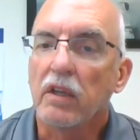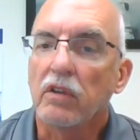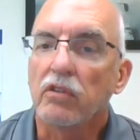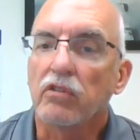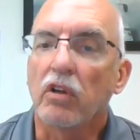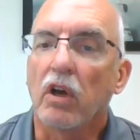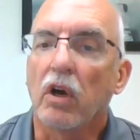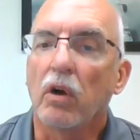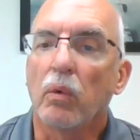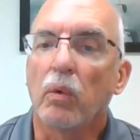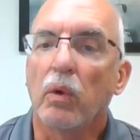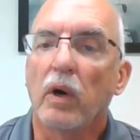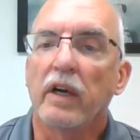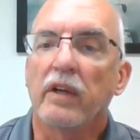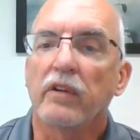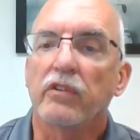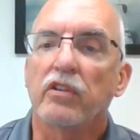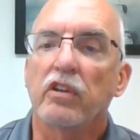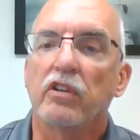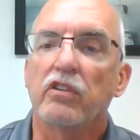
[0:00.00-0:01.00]

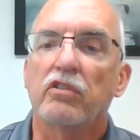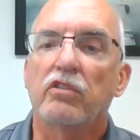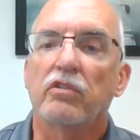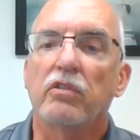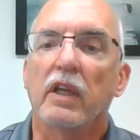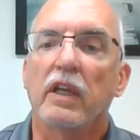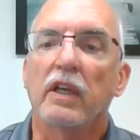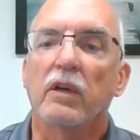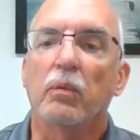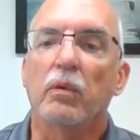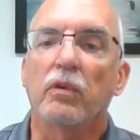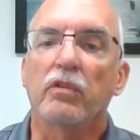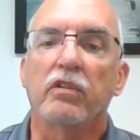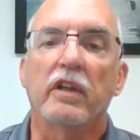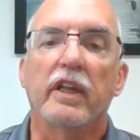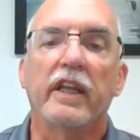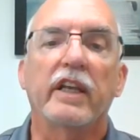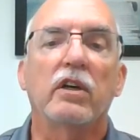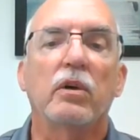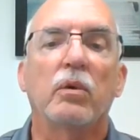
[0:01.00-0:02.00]
So since it was
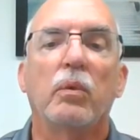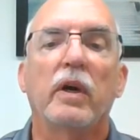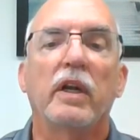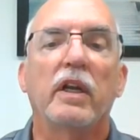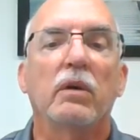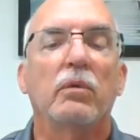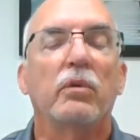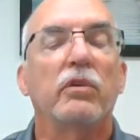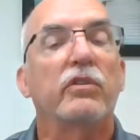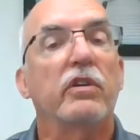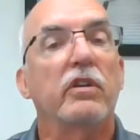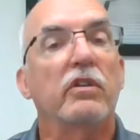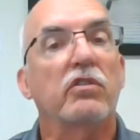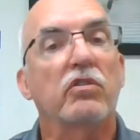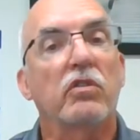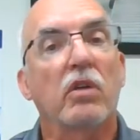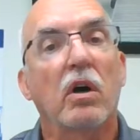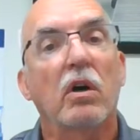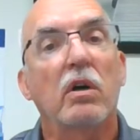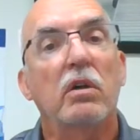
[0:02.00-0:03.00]
legal when it was
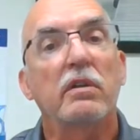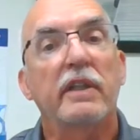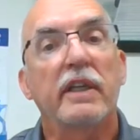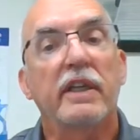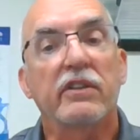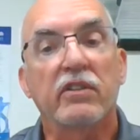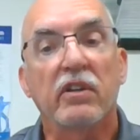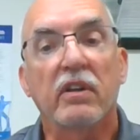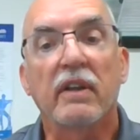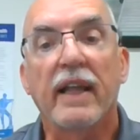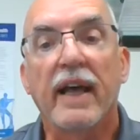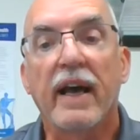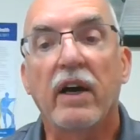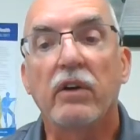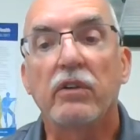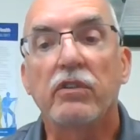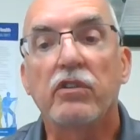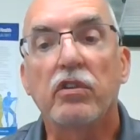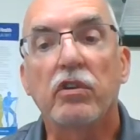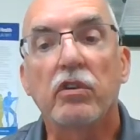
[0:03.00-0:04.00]
installed, it's
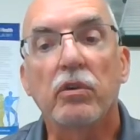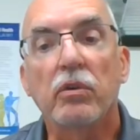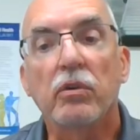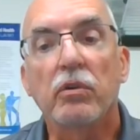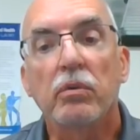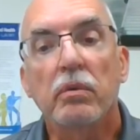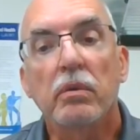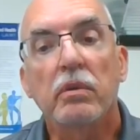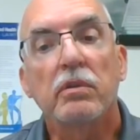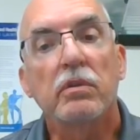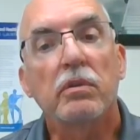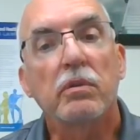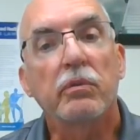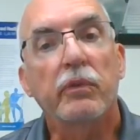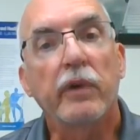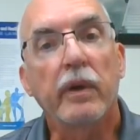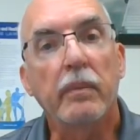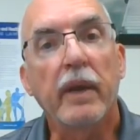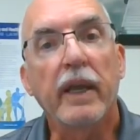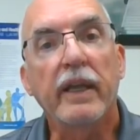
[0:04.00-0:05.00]
allowed to
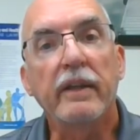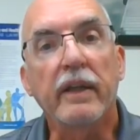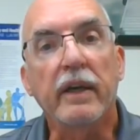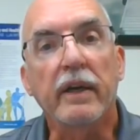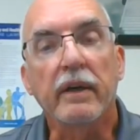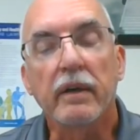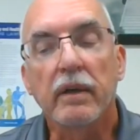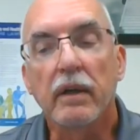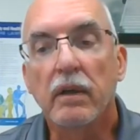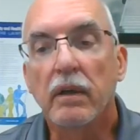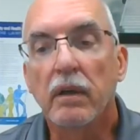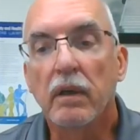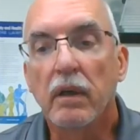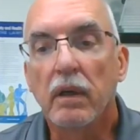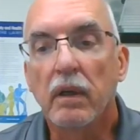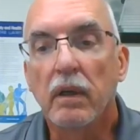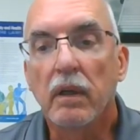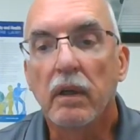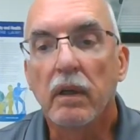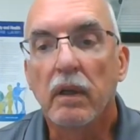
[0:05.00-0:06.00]
remain there.
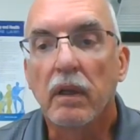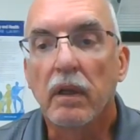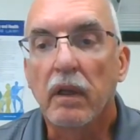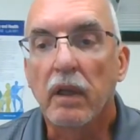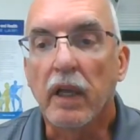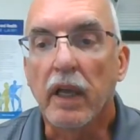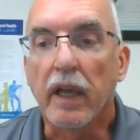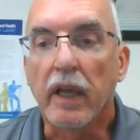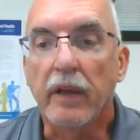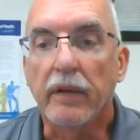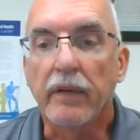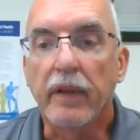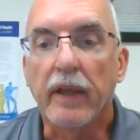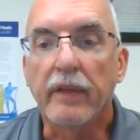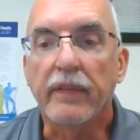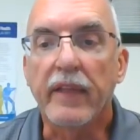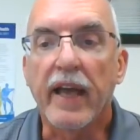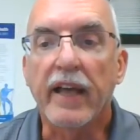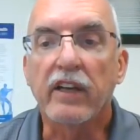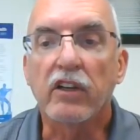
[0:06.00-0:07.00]
And
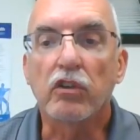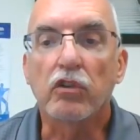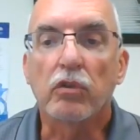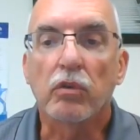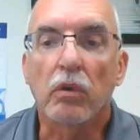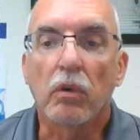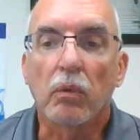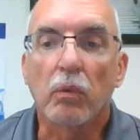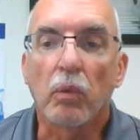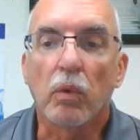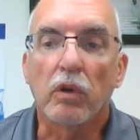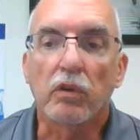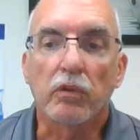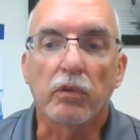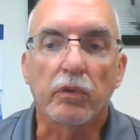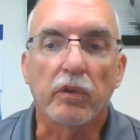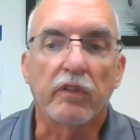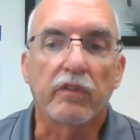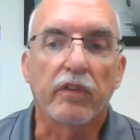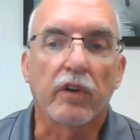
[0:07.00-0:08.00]
that is what's
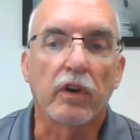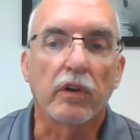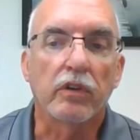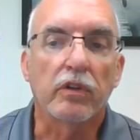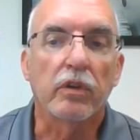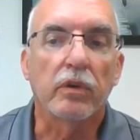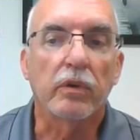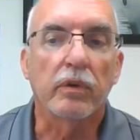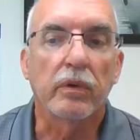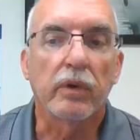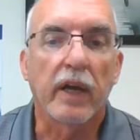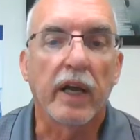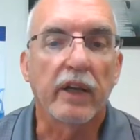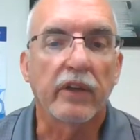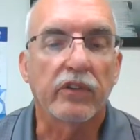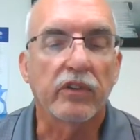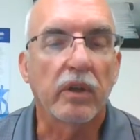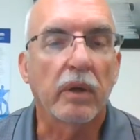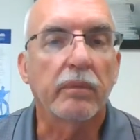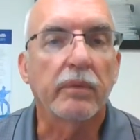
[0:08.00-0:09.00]
referred to
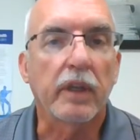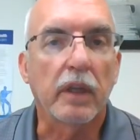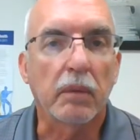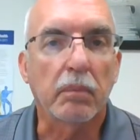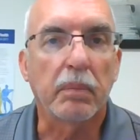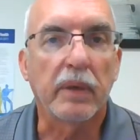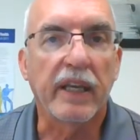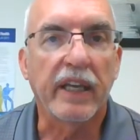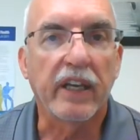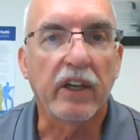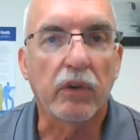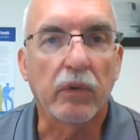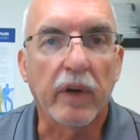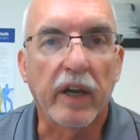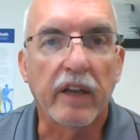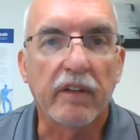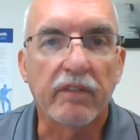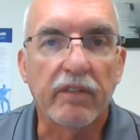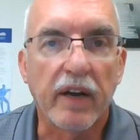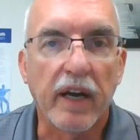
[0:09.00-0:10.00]
as something being
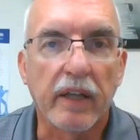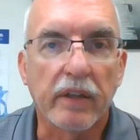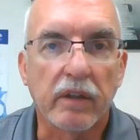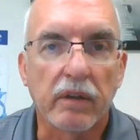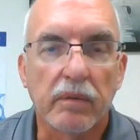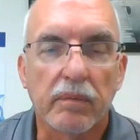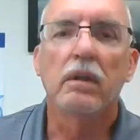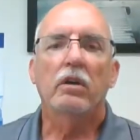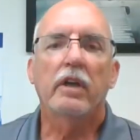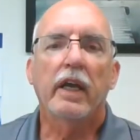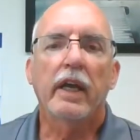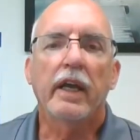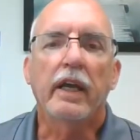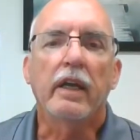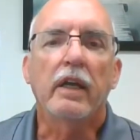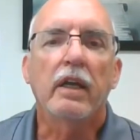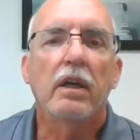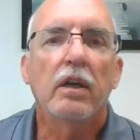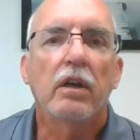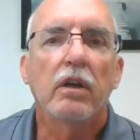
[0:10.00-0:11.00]
grandfathered.
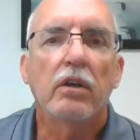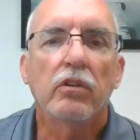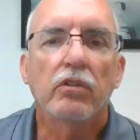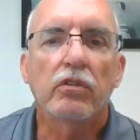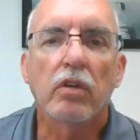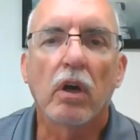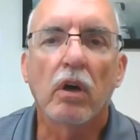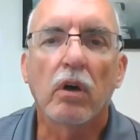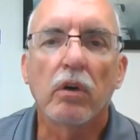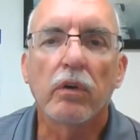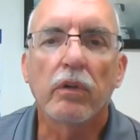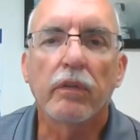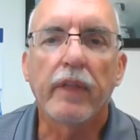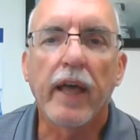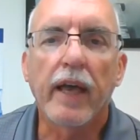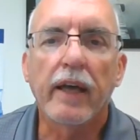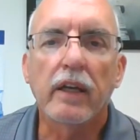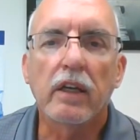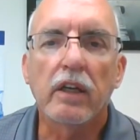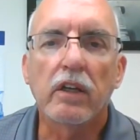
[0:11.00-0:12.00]
Okay, so
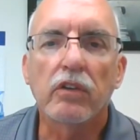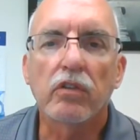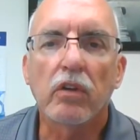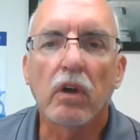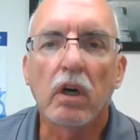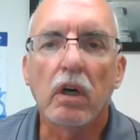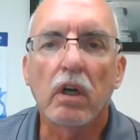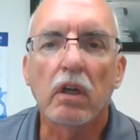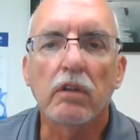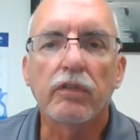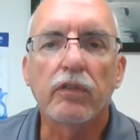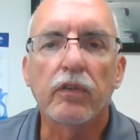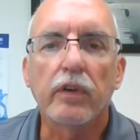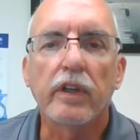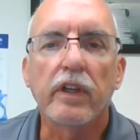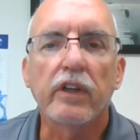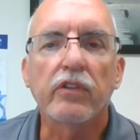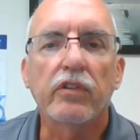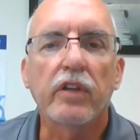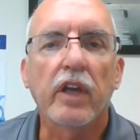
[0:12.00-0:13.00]
that is all for
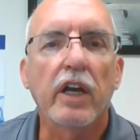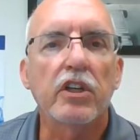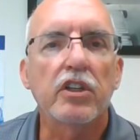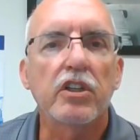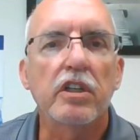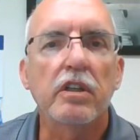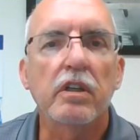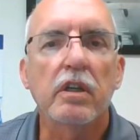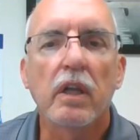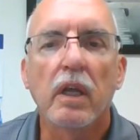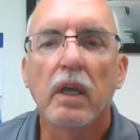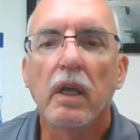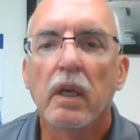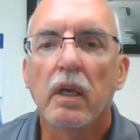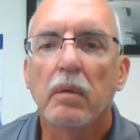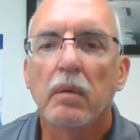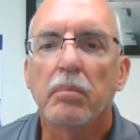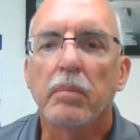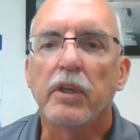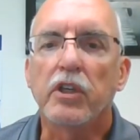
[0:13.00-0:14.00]
this session.
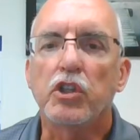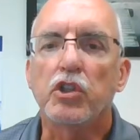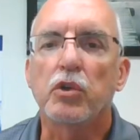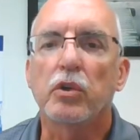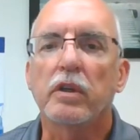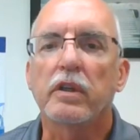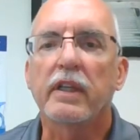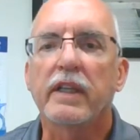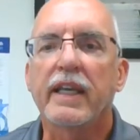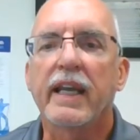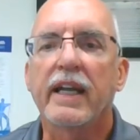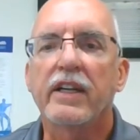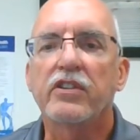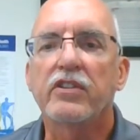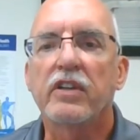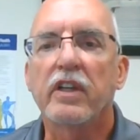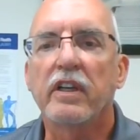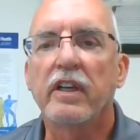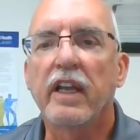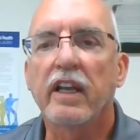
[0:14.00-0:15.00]
Be sure to catch
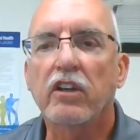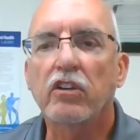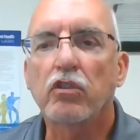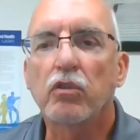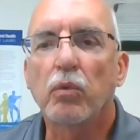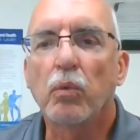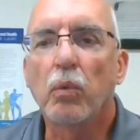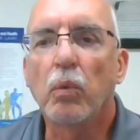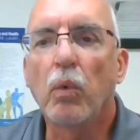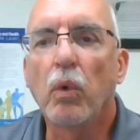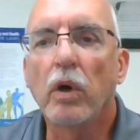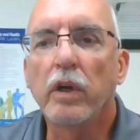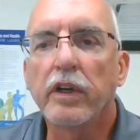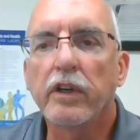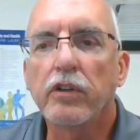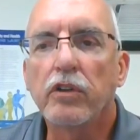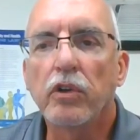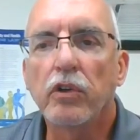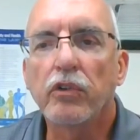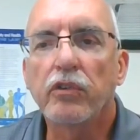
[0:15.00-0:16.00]
the next 1 or
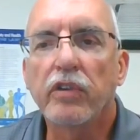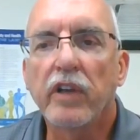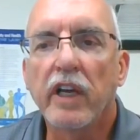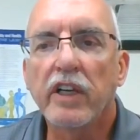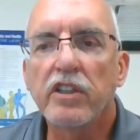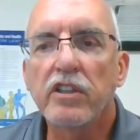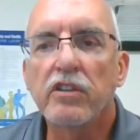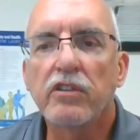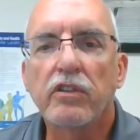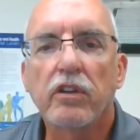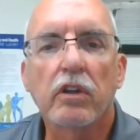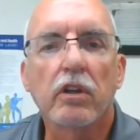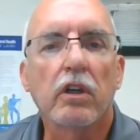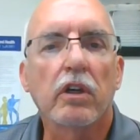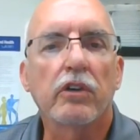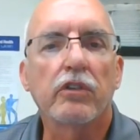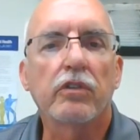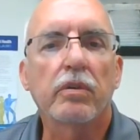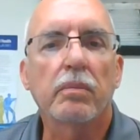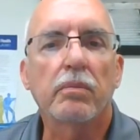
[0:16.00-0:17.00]
2 sessions to
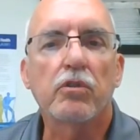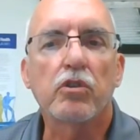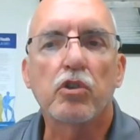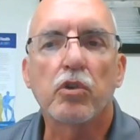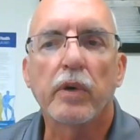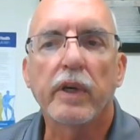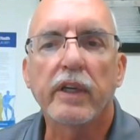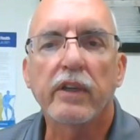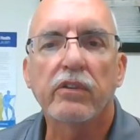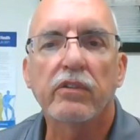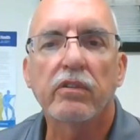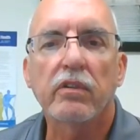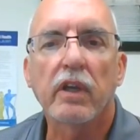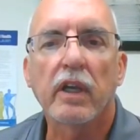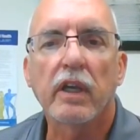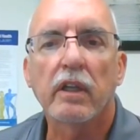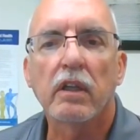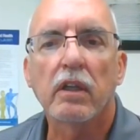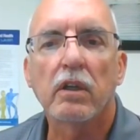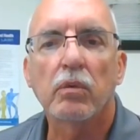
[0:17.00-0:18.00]
learn some tricks
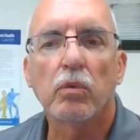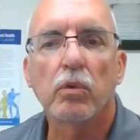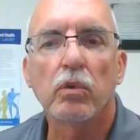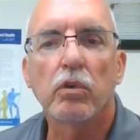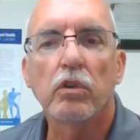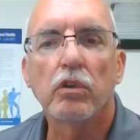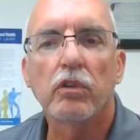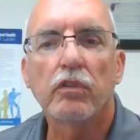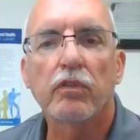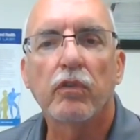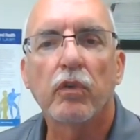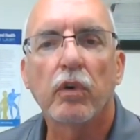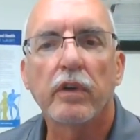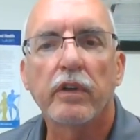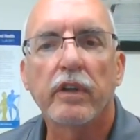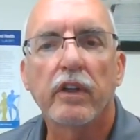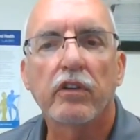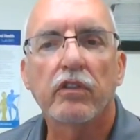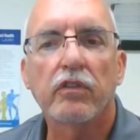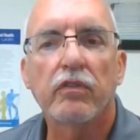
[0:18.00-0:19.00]
and the rules for
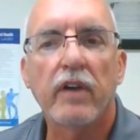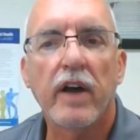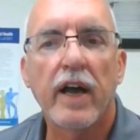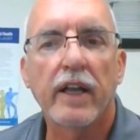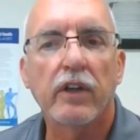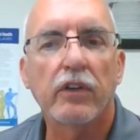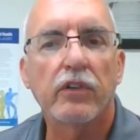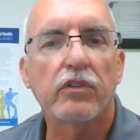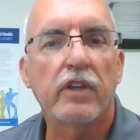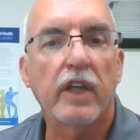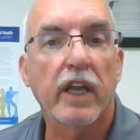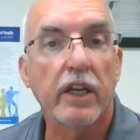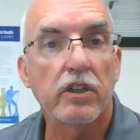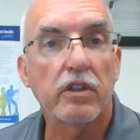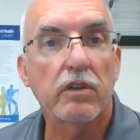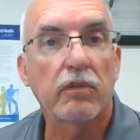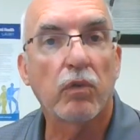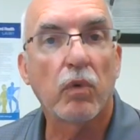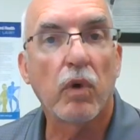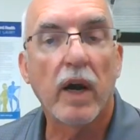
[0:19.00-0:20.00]
this final stage
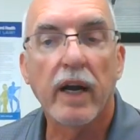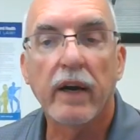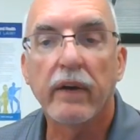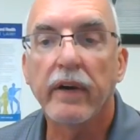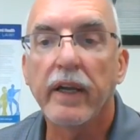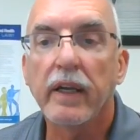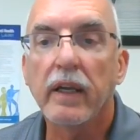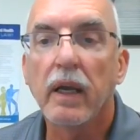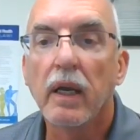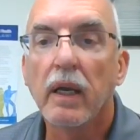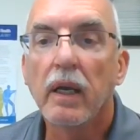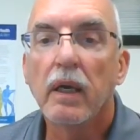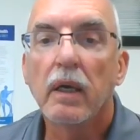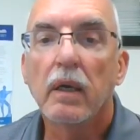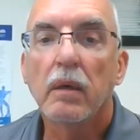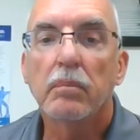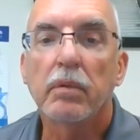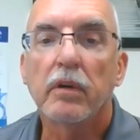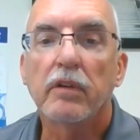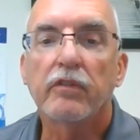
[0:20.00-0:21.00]
of wiring.
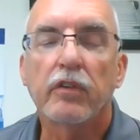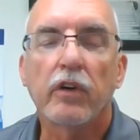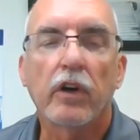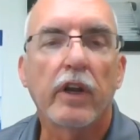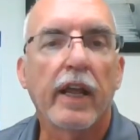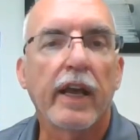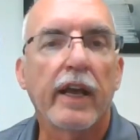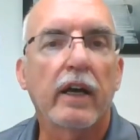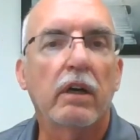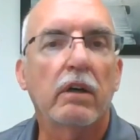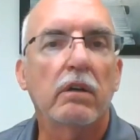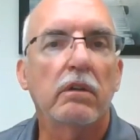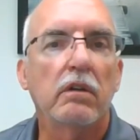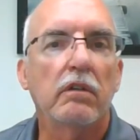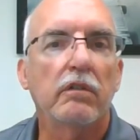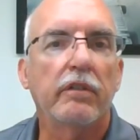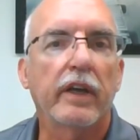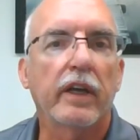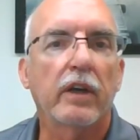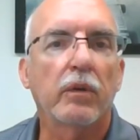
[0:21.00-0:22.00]
But for now,
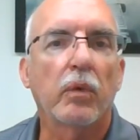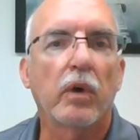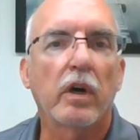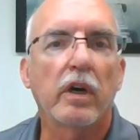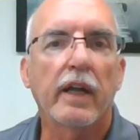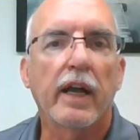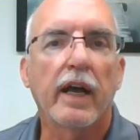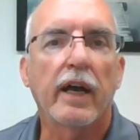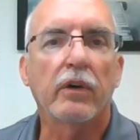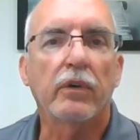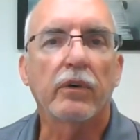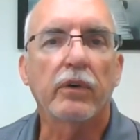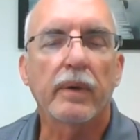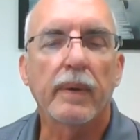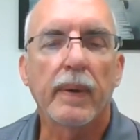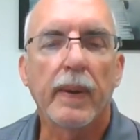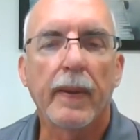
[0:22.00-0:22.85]
Van Wert out.